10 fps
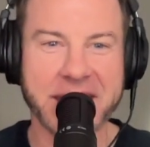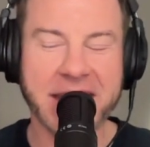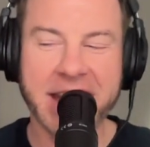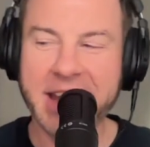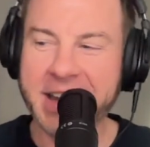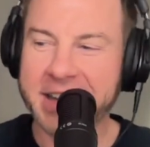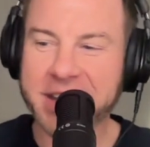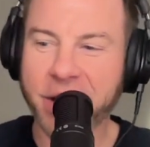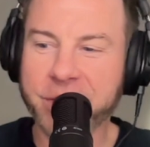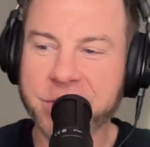He,
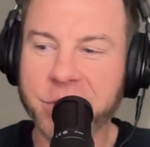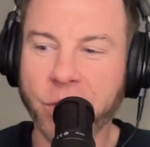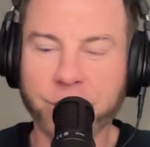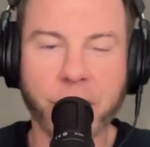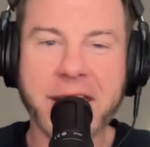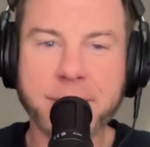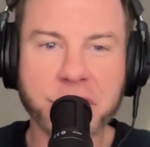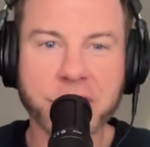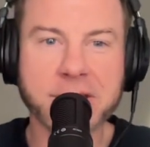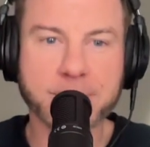you don't write him
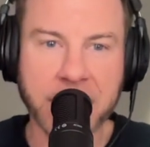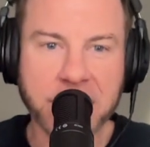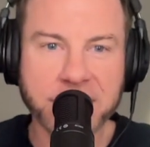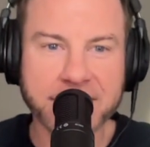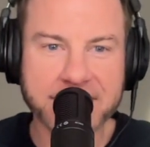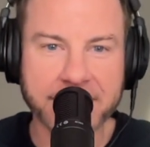good speeches